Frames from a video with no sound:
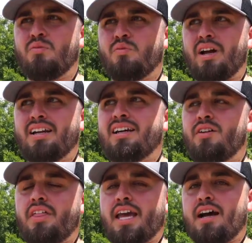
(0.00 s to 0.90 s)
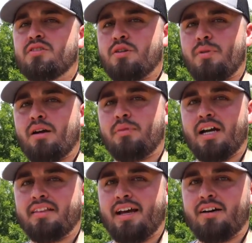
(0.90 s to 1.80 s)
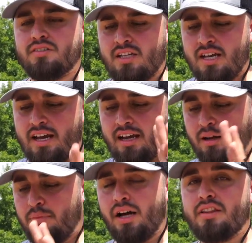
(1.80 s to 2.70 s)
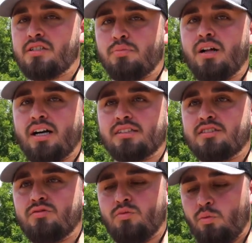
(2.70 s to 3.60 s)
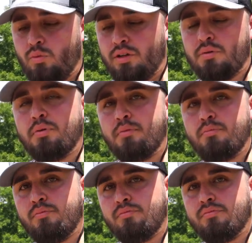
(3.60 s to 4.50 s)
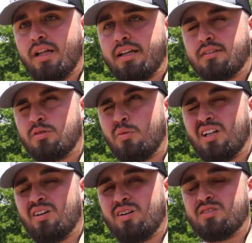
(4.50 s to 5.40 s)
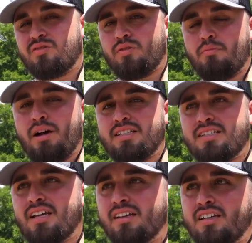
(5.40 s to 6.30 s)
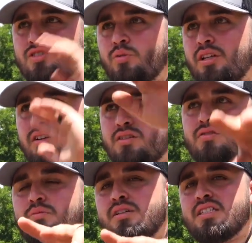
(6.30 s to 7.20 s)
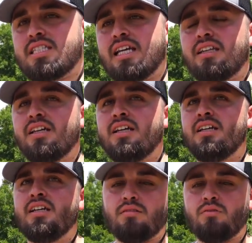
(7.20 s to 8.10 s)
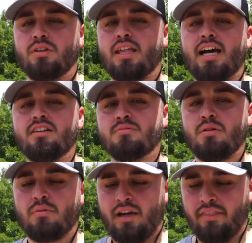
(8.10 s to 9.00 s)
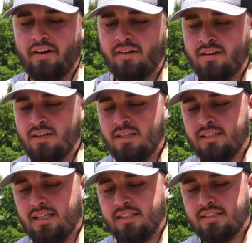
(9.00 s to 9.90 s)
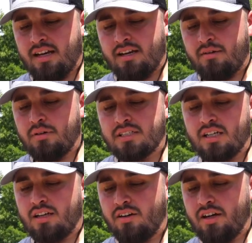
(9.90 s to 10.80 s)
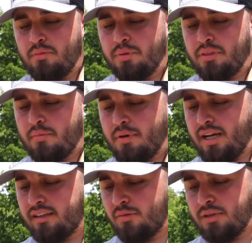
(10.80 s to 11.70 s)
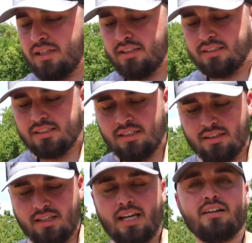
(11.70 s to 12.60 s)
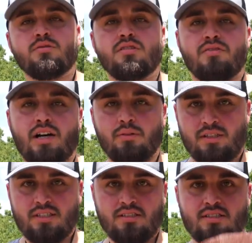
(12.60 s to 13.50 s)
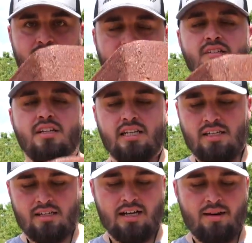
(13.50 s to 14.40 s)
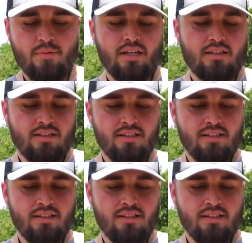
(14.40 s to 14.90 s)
Right now, the cows are back behind the house, and I bought these blocks, one to put like 20 yards from my stand and 20 yards from his stand. With the cows being back there, I decided I wasn't gonna go ahead and put them back there because the cows would devour these in a hot minute.